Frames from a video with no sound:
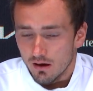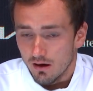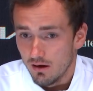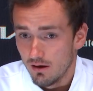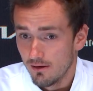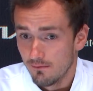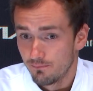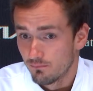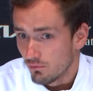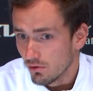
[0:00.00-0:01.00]

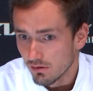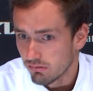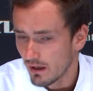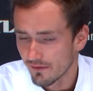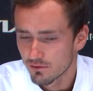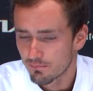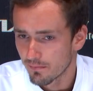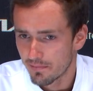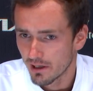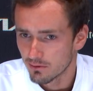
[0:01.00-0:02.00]
We'll have to
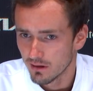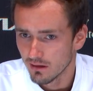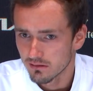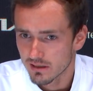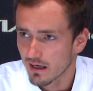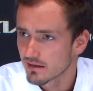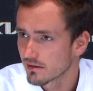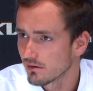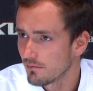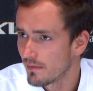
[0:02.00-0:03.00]
prepare well,
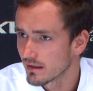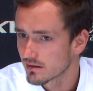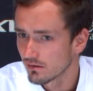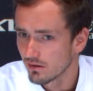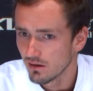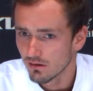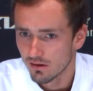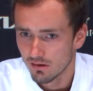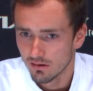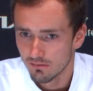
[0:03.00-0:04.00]
tactically, mentally.
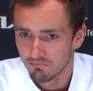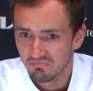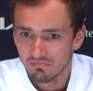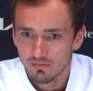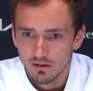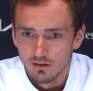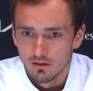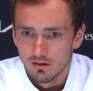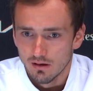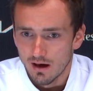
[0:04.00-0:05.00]

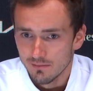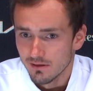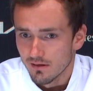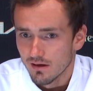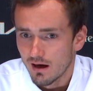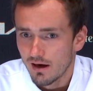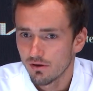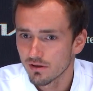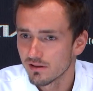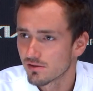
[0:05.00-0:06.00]
I mean, I
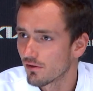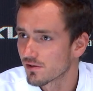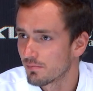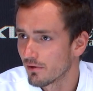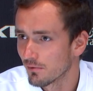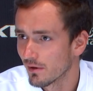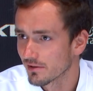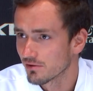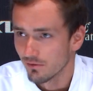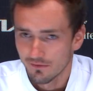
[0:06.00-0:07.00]
heard he serves pretty well.
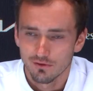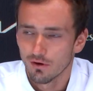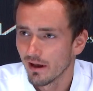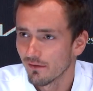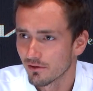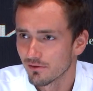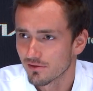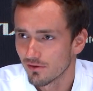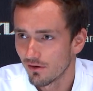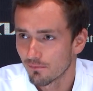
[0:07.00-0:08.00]
So if you don't have a good
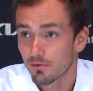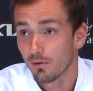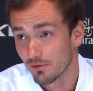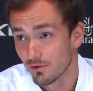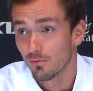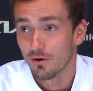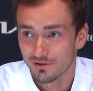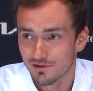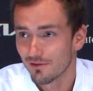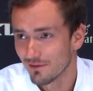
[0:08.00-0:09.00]
serve, probably you
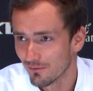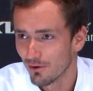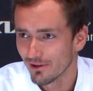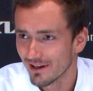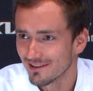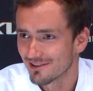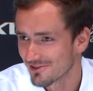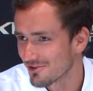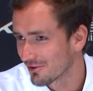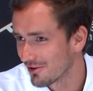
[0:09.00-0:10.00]
won't serve and volley, and
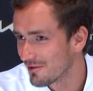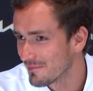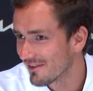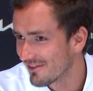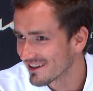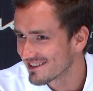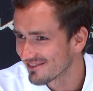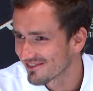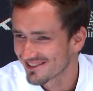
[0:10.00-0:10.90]
it's not going to be effective.